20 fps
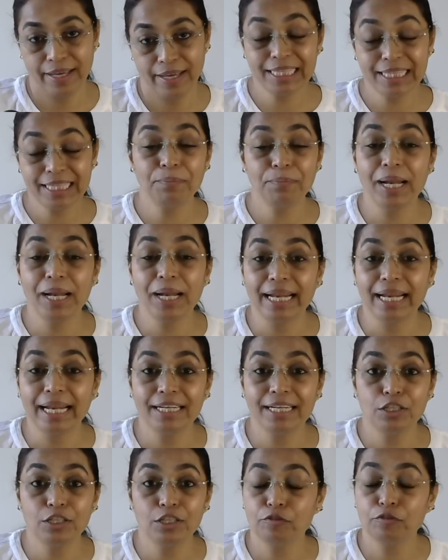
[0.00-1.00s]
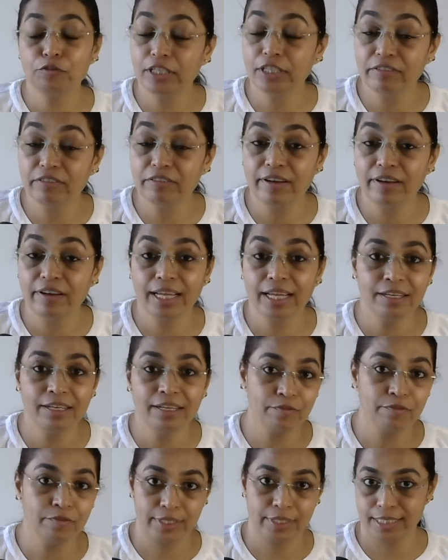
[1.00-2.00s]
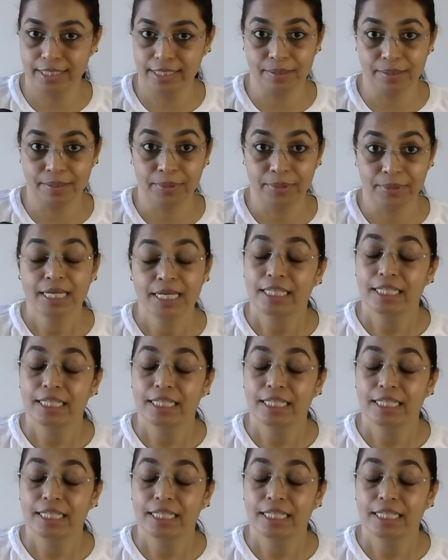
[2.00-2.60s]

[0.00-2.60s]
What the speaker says: and the planet of divine wisdom,